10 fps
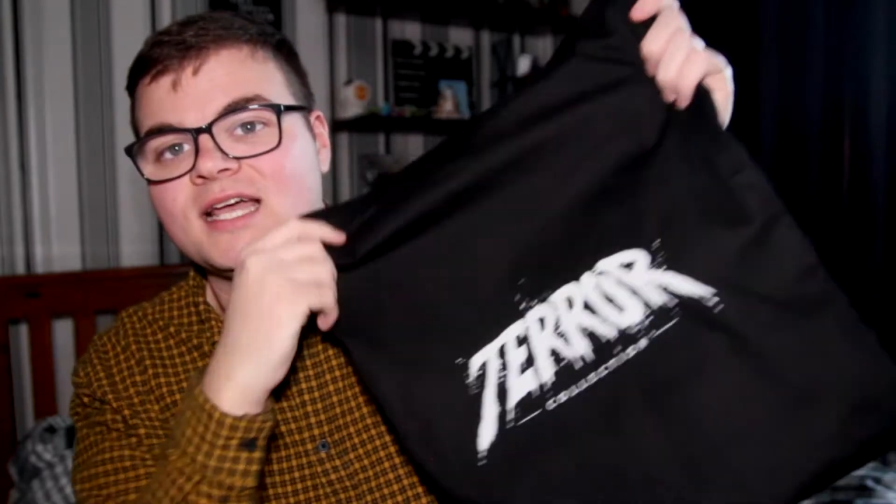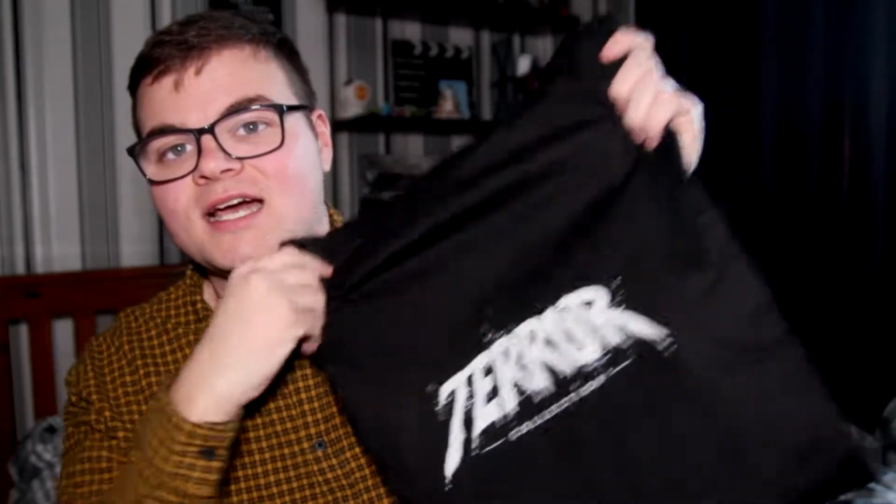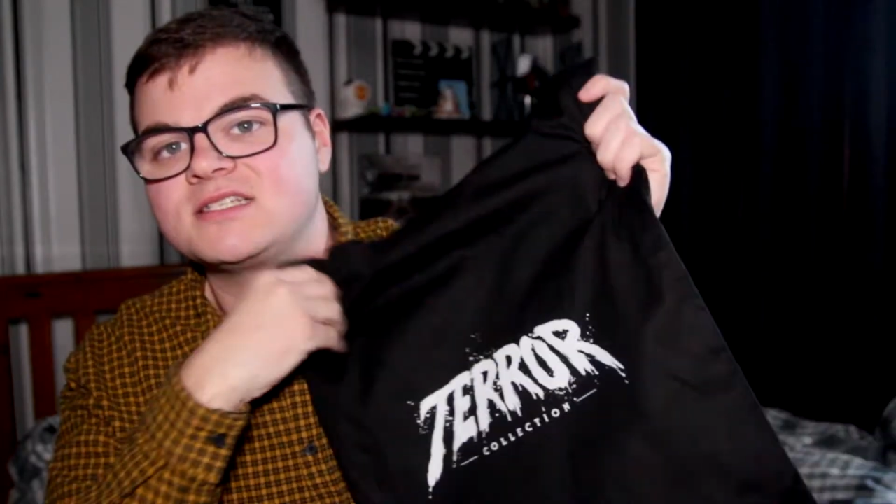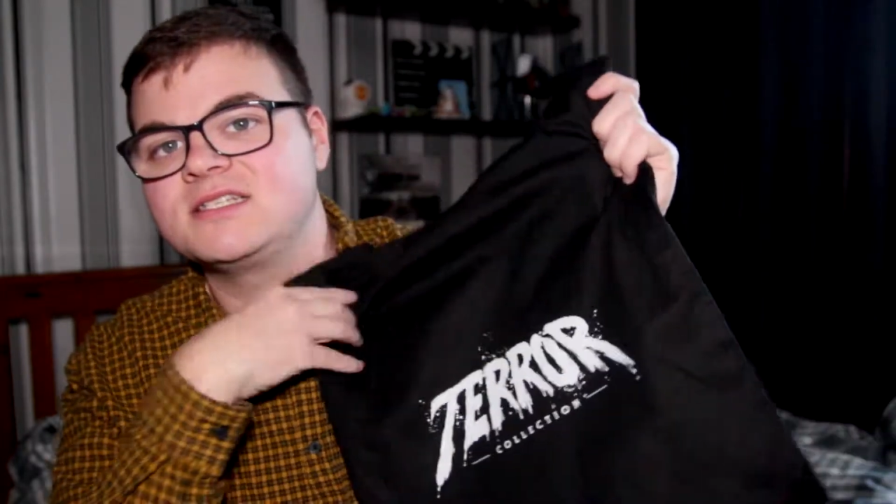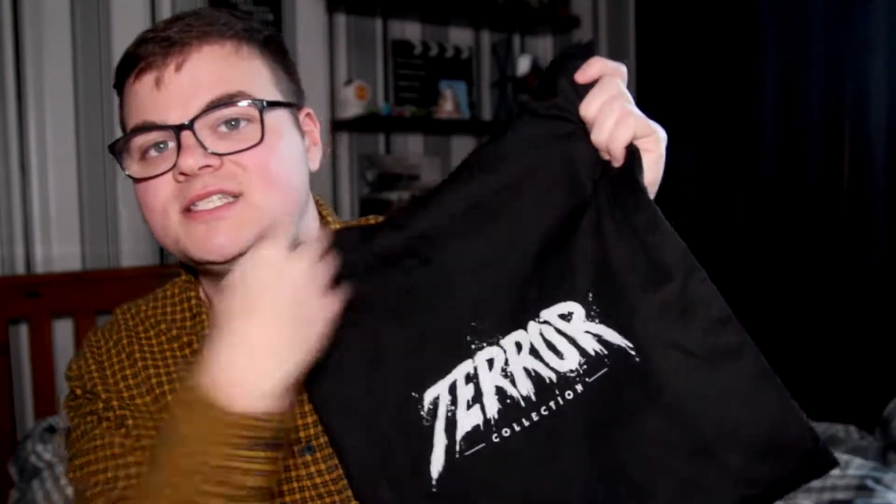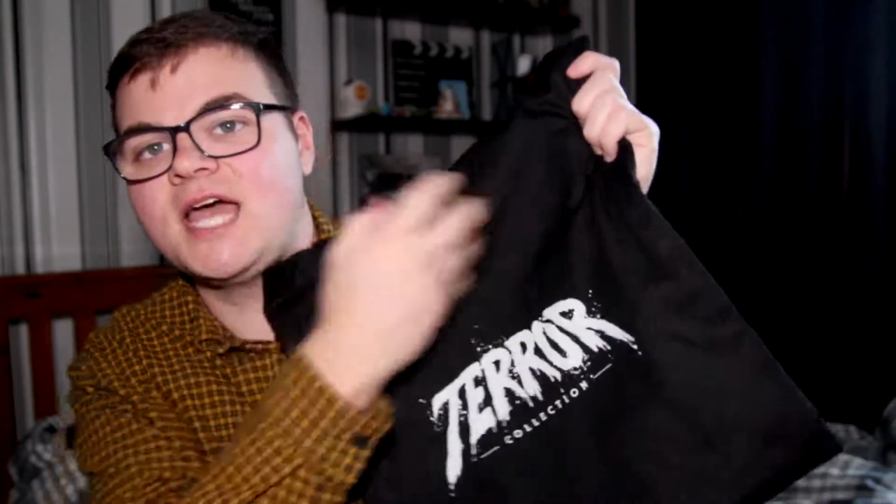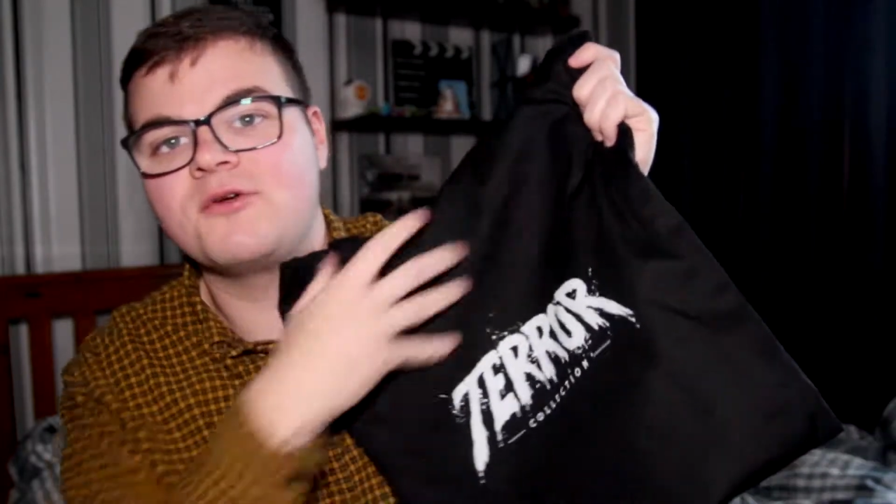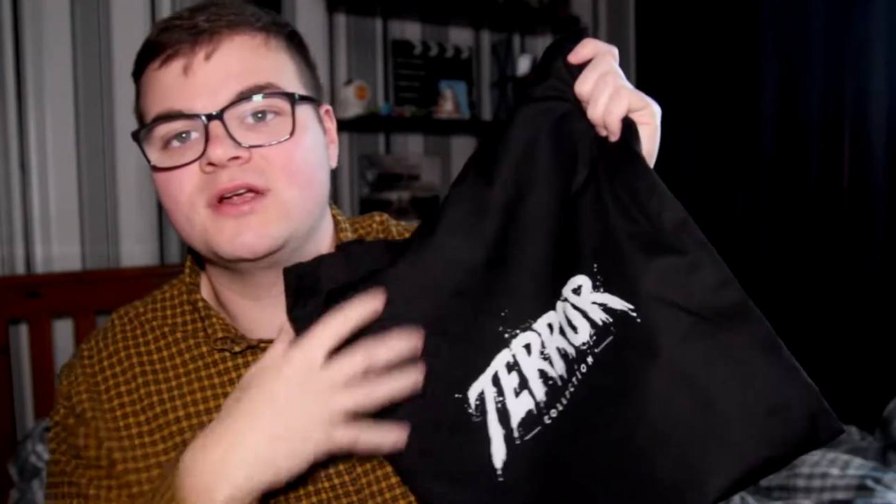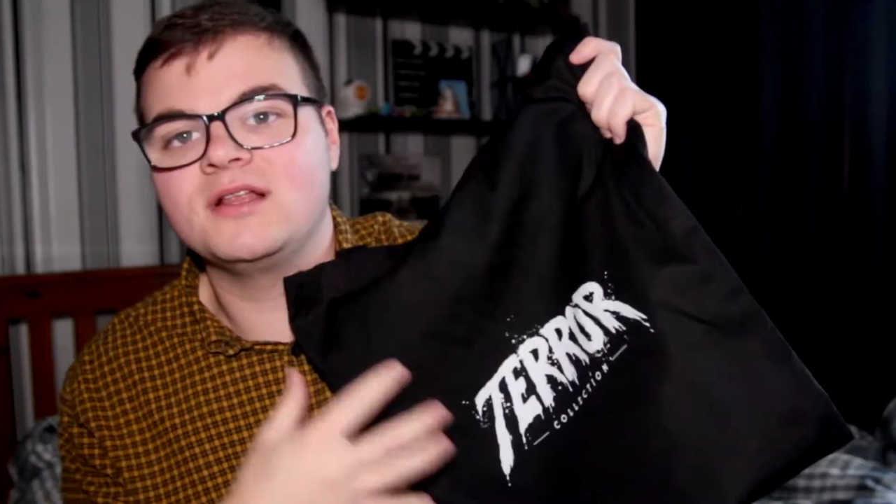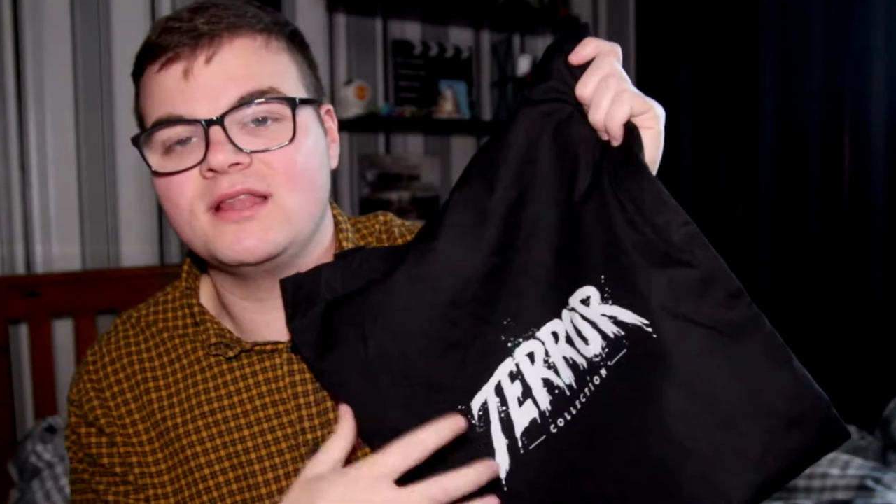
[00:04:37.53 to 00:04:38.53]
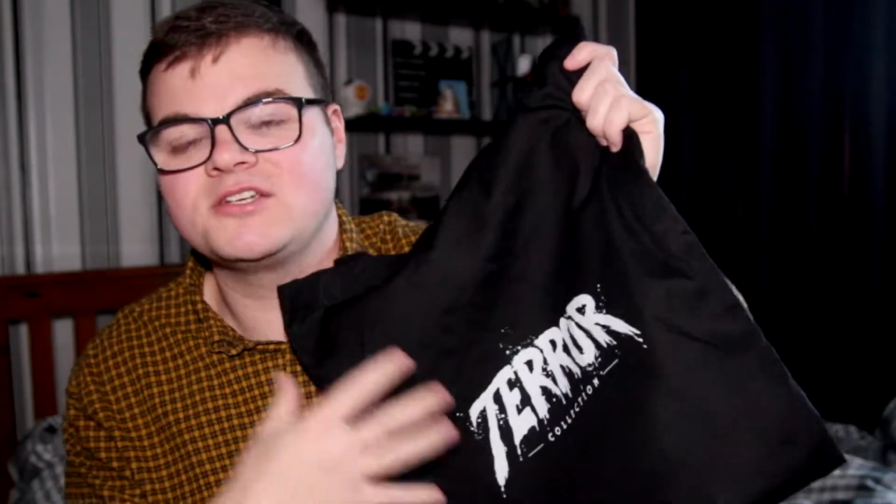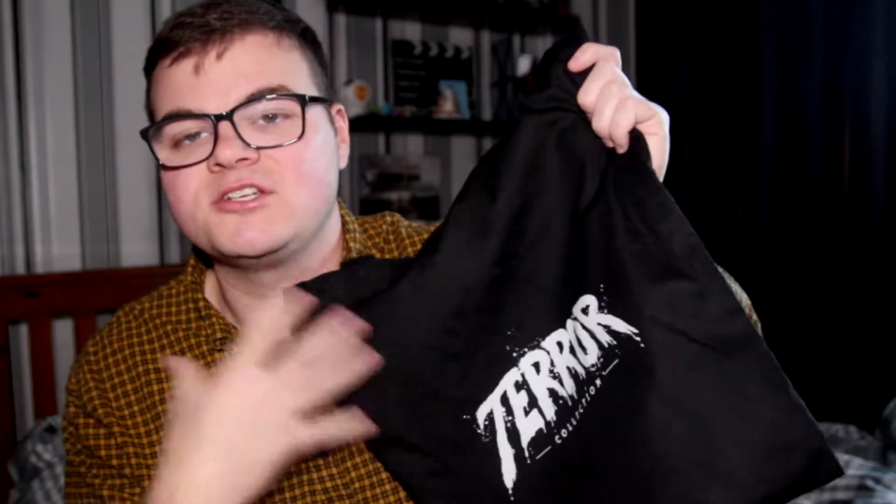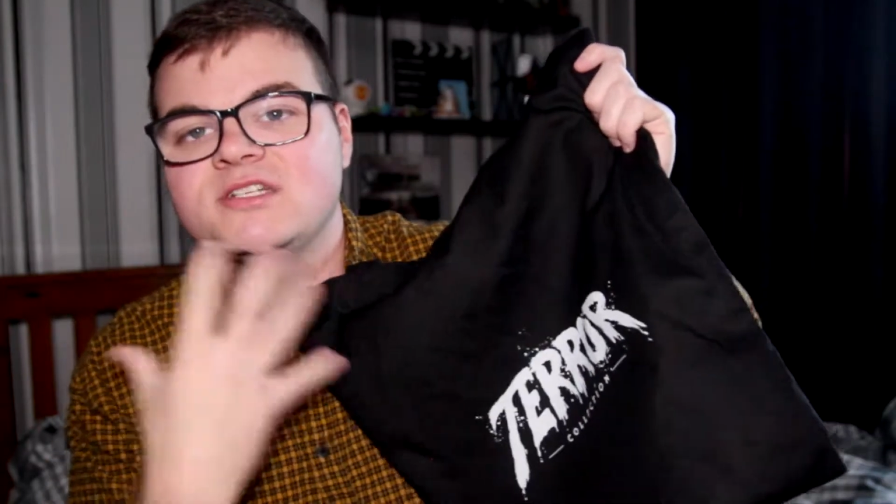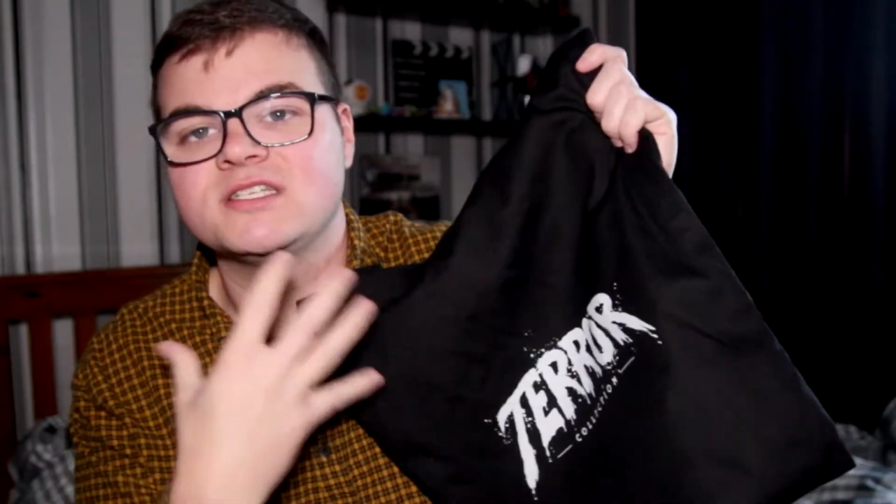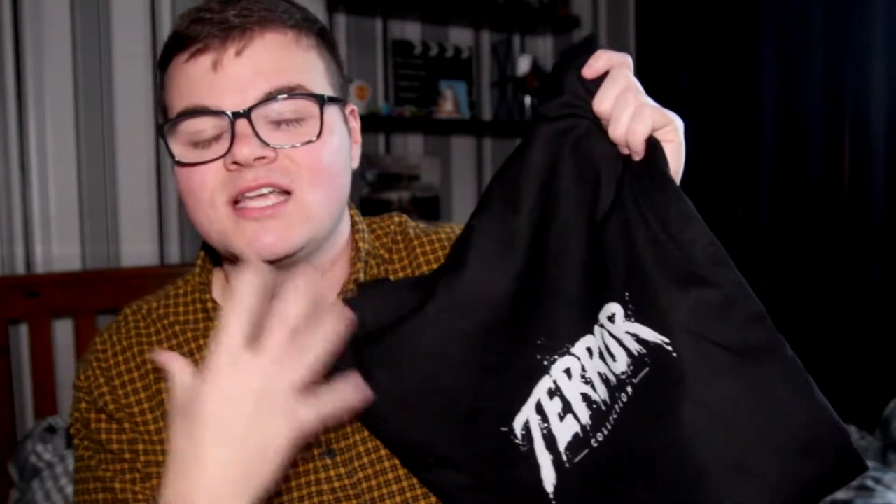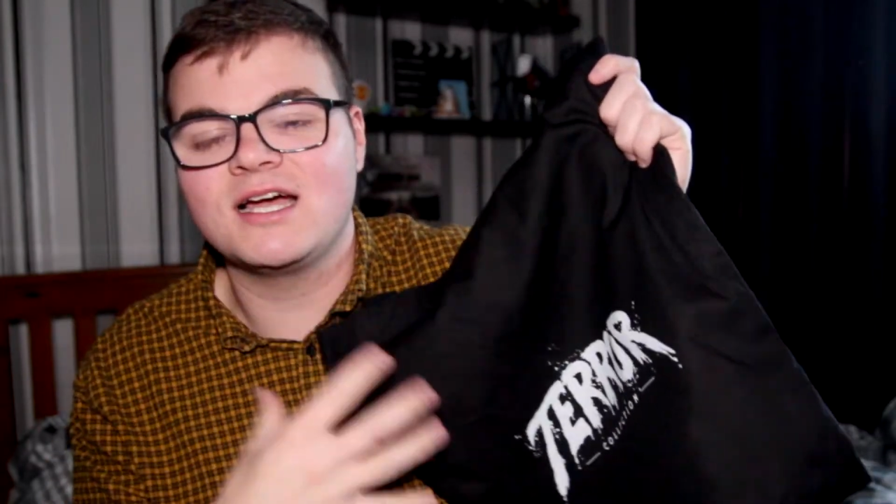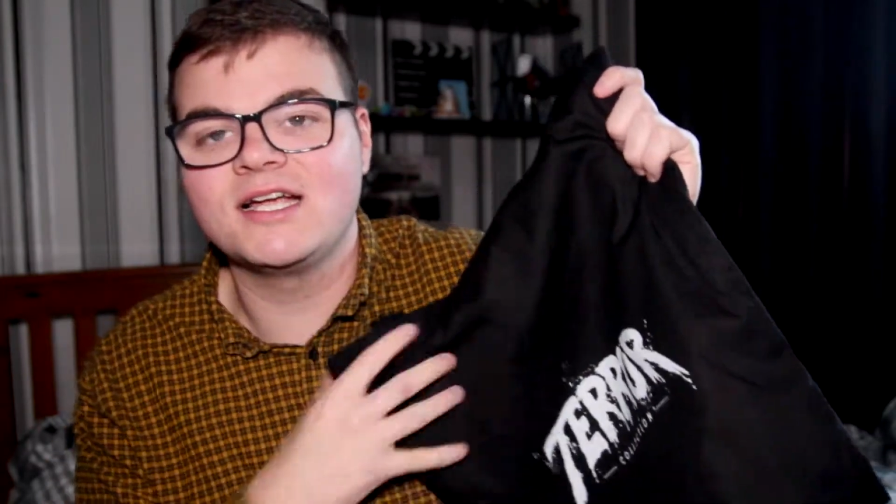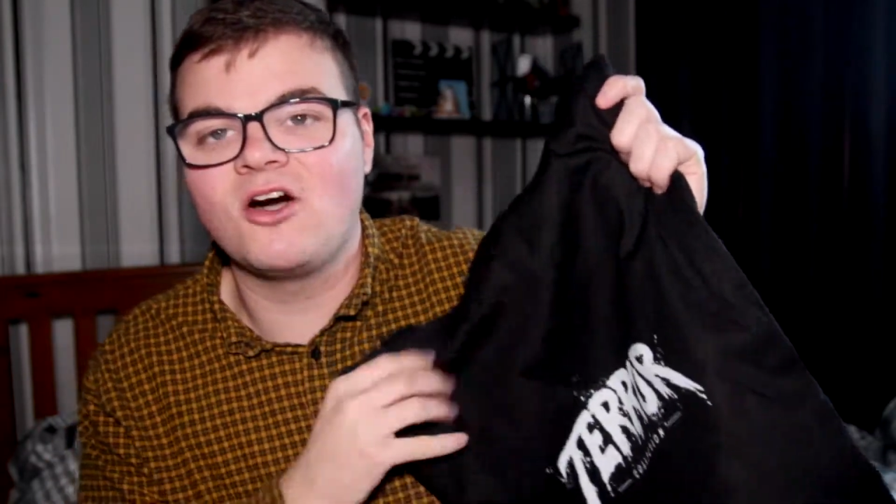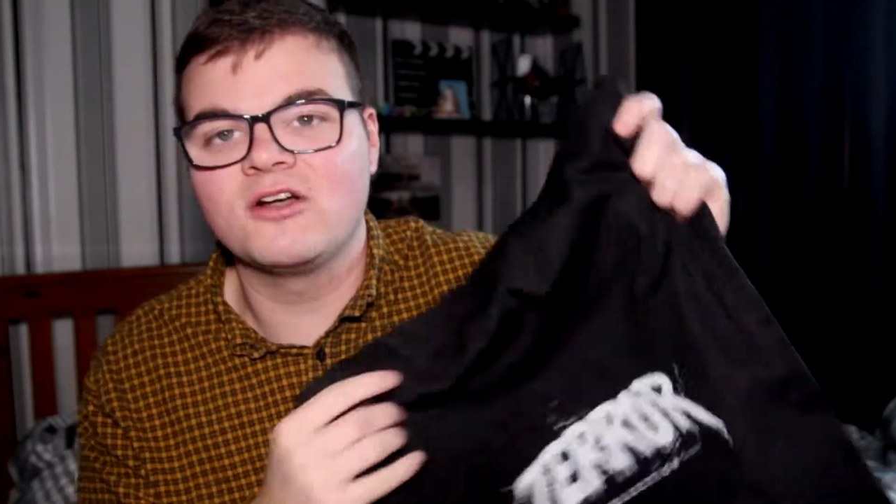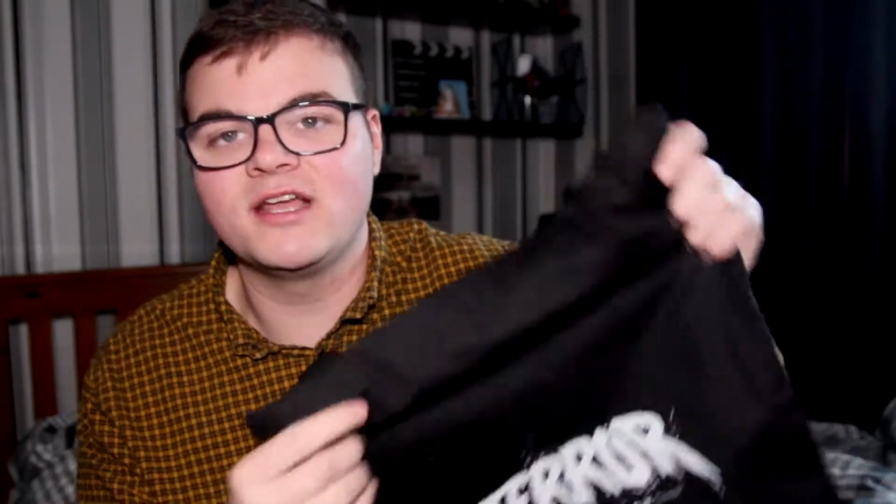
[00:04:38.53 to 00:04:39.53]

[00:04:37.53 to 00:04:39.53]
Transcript: It has the Terror collection design on